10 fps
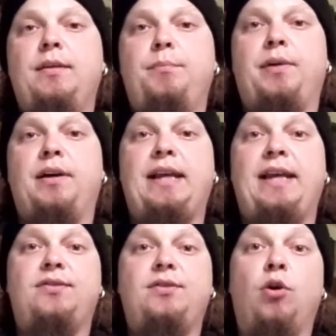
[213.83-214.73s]
But
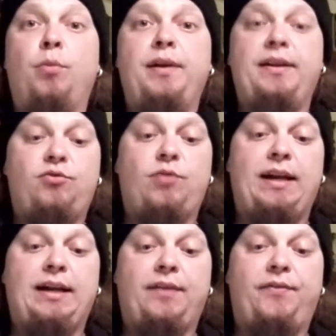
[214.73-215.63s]
as opening
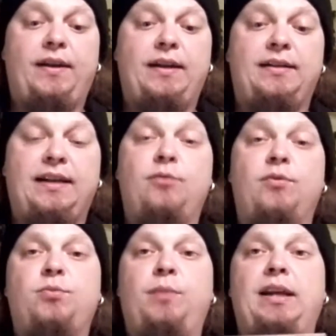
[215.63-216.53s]
track, I think A
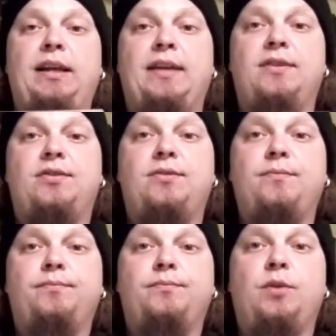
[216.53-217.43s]
Dangerous Meeting is
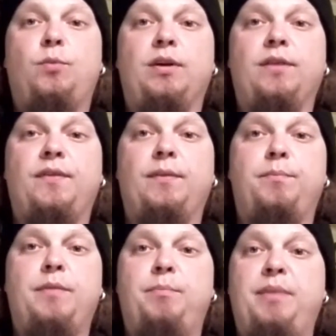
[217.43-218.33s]
one of the
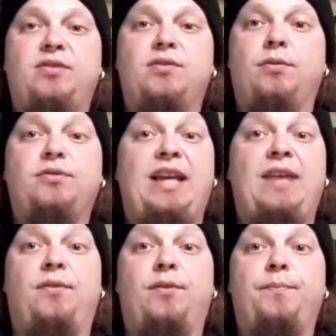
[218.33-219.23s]
best songs
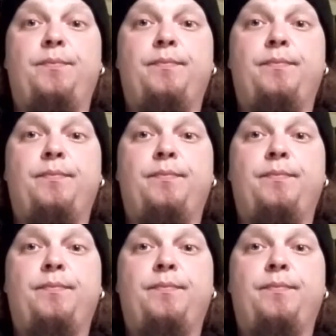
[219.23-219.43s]
ever,